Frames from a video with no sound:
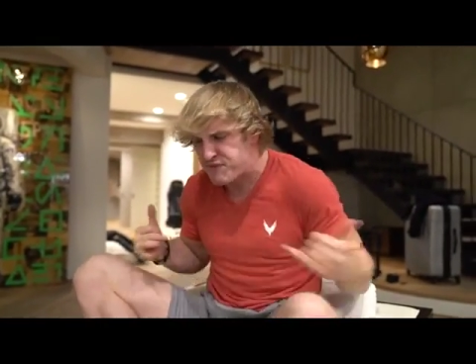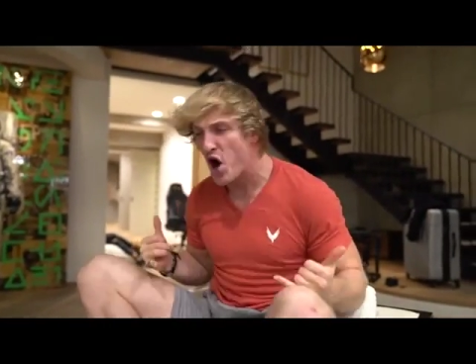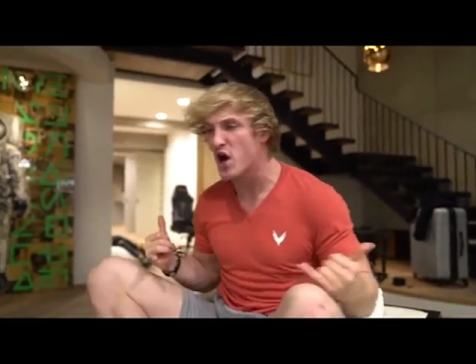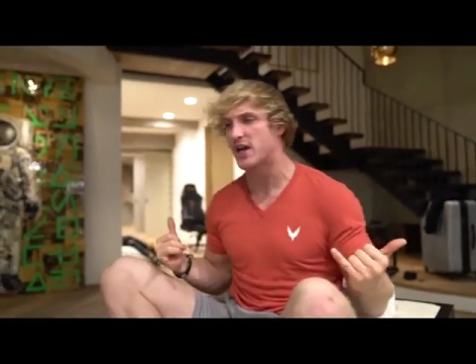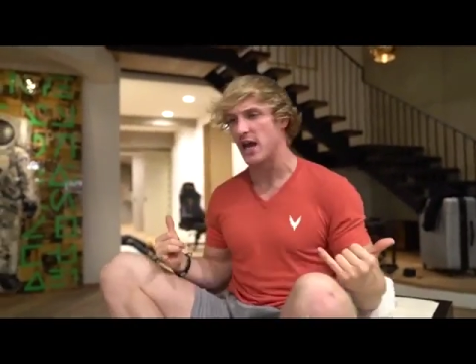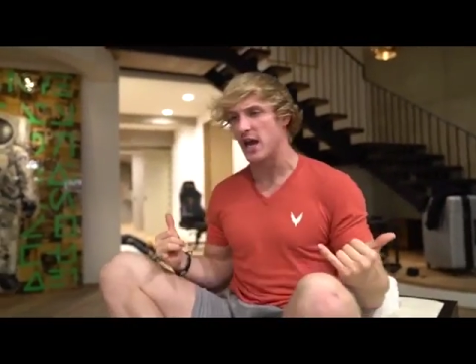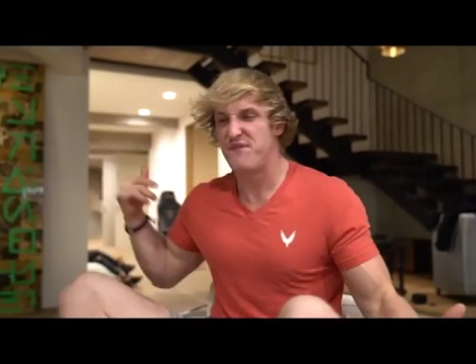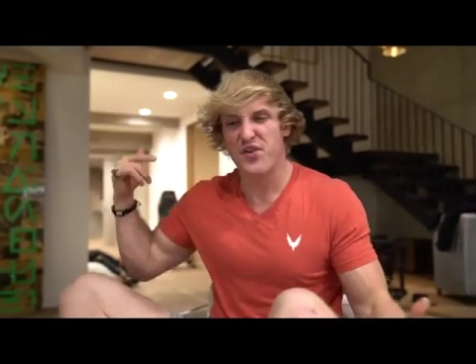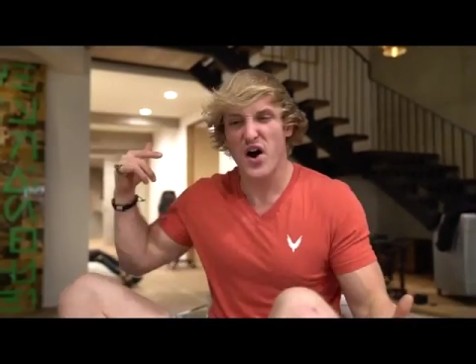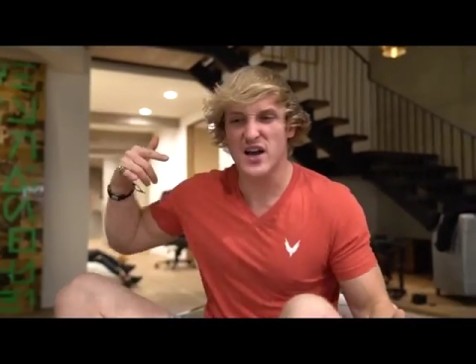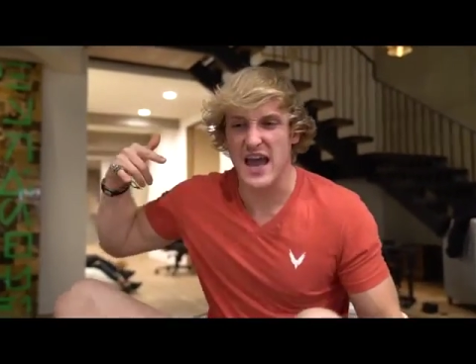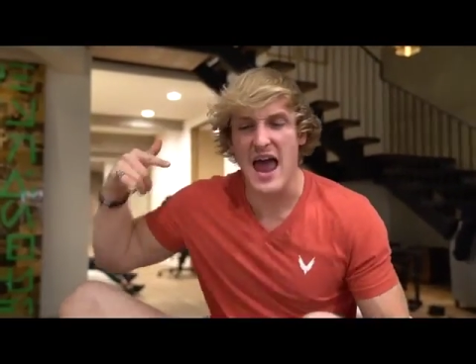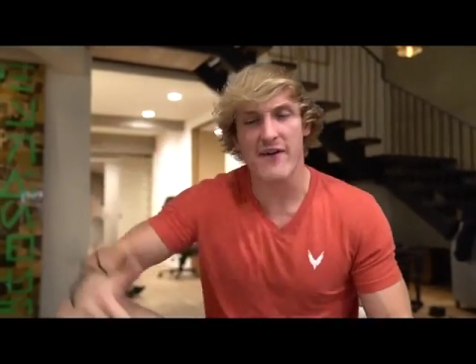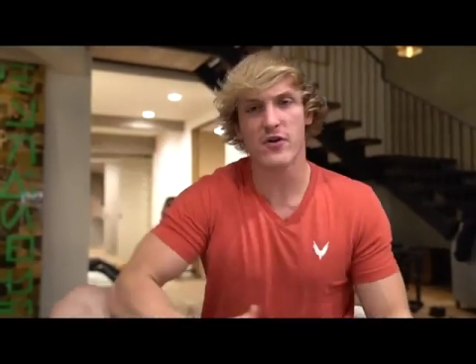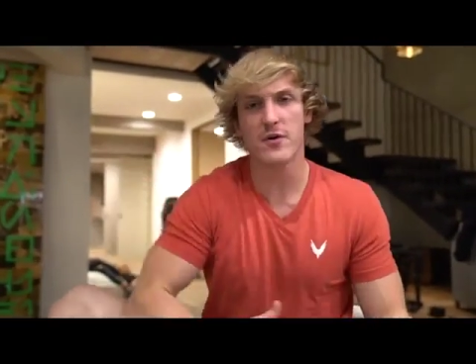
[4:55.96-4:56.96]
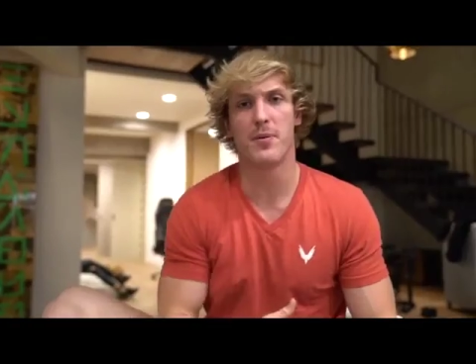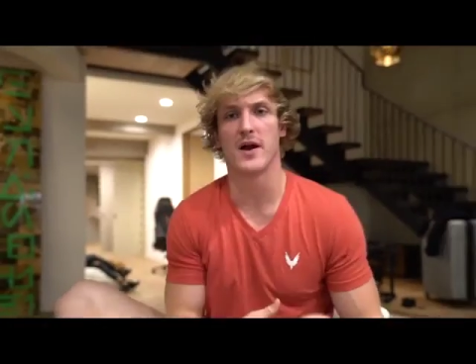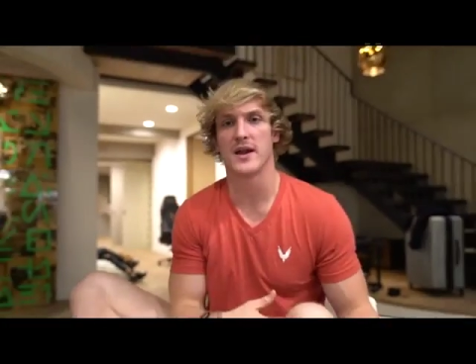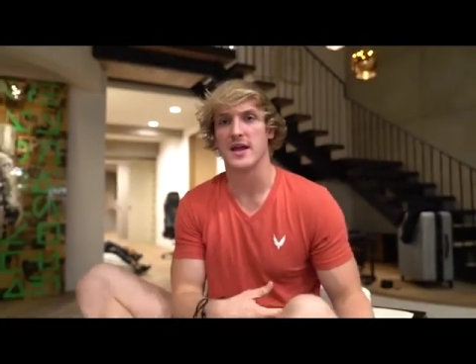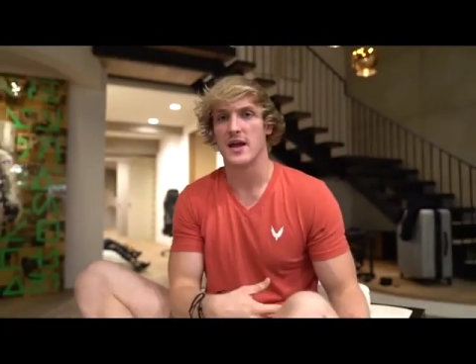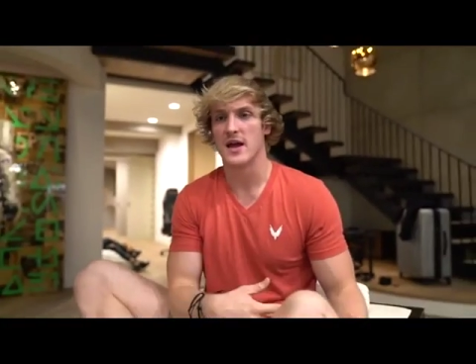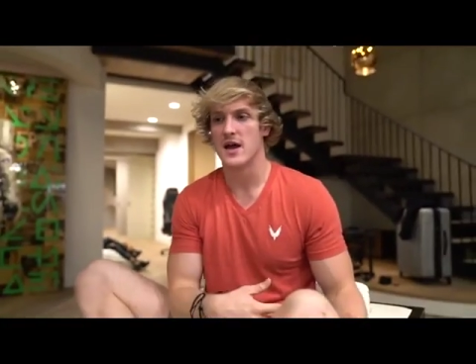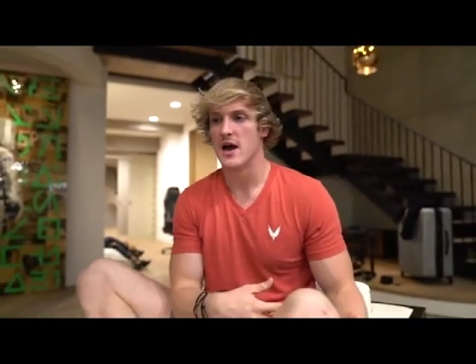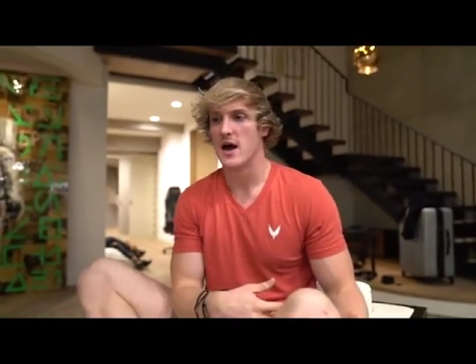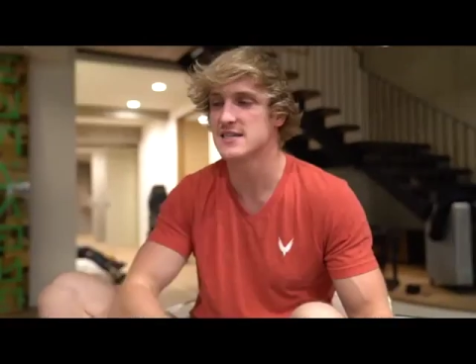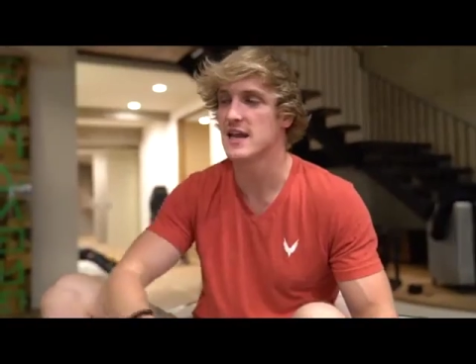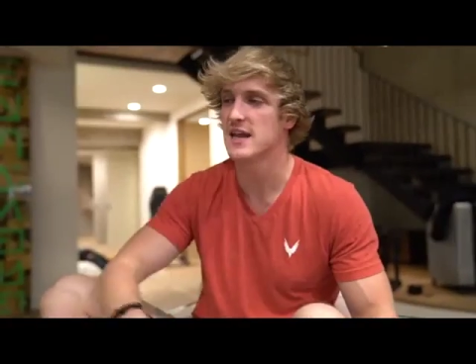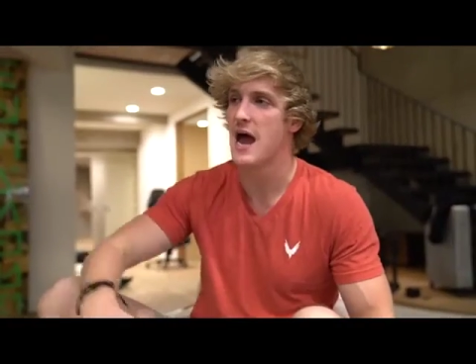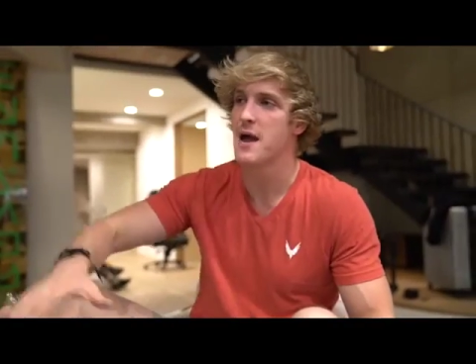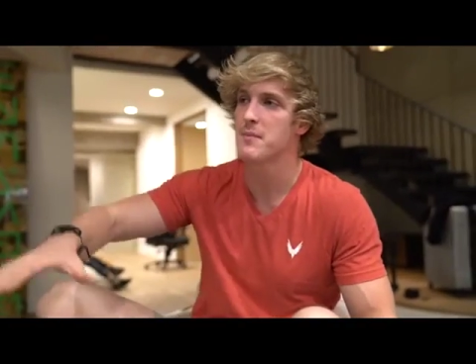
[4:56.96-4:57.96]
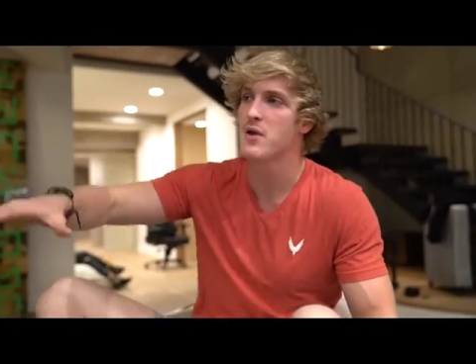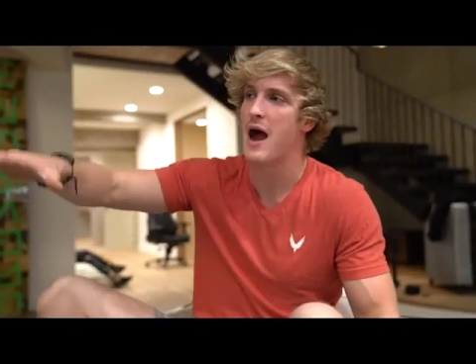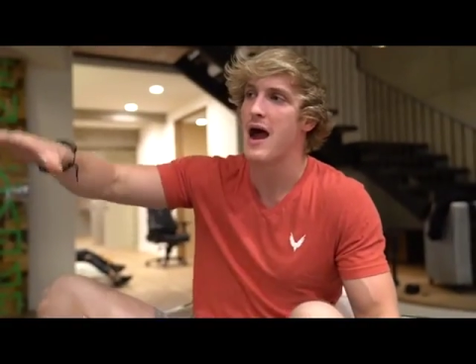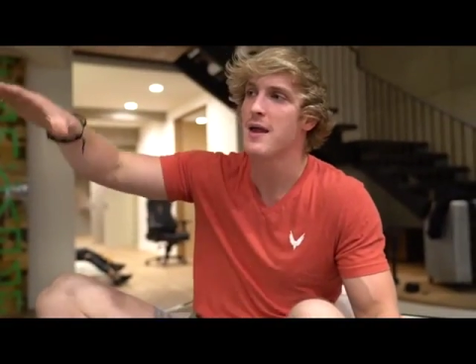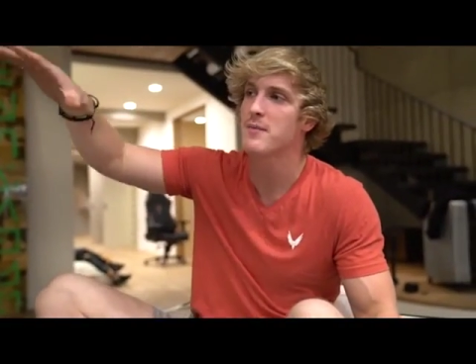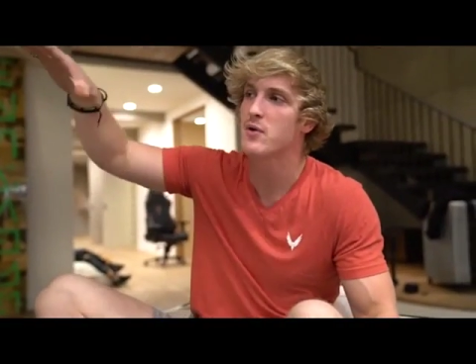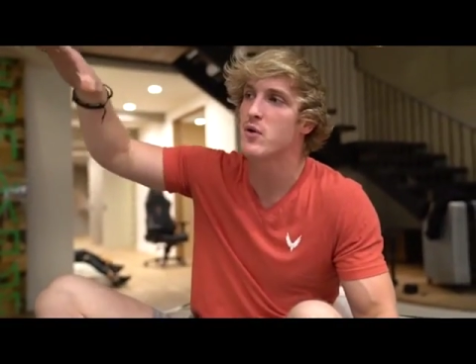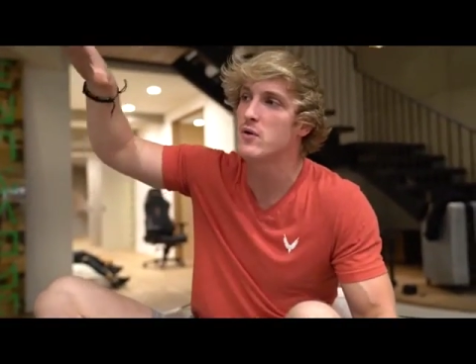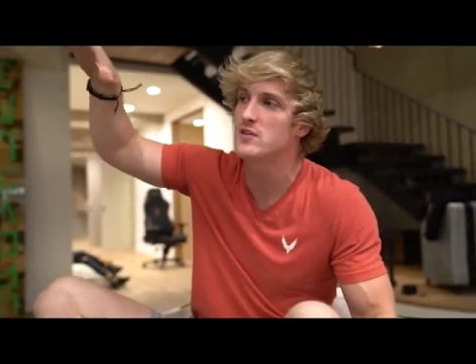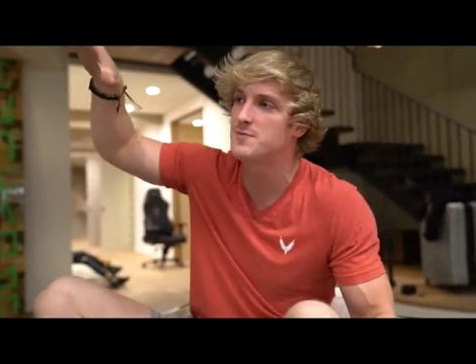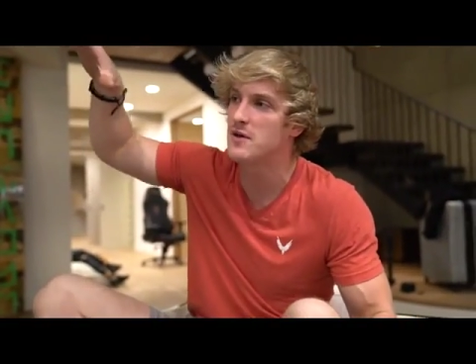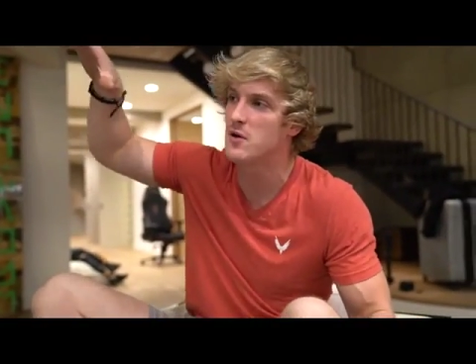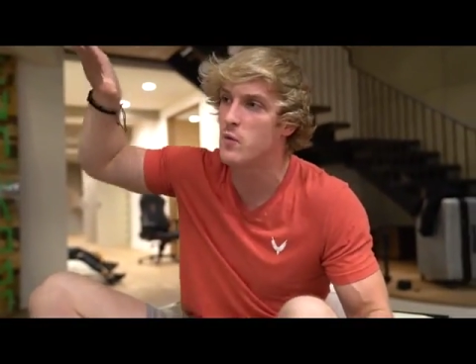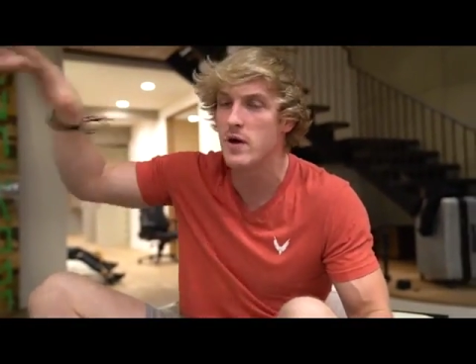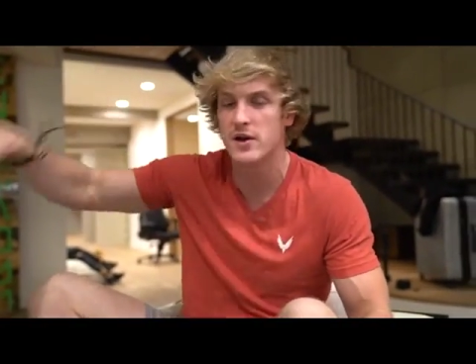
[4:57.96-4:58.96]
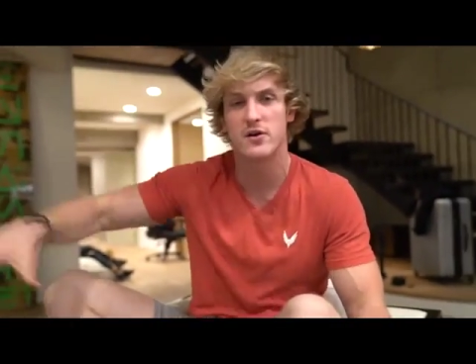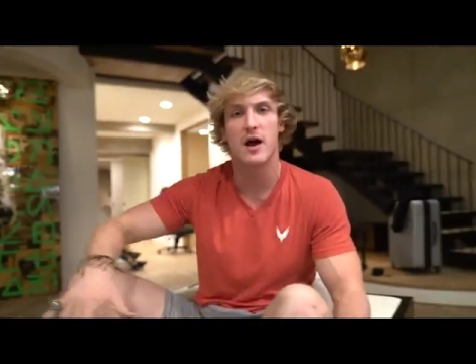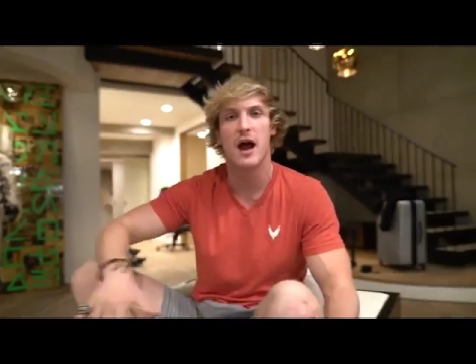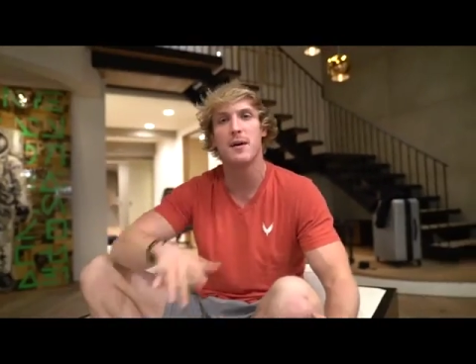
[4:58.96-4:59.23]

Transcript: F fuck it, fuck everybody. I said, I am going to be a winner.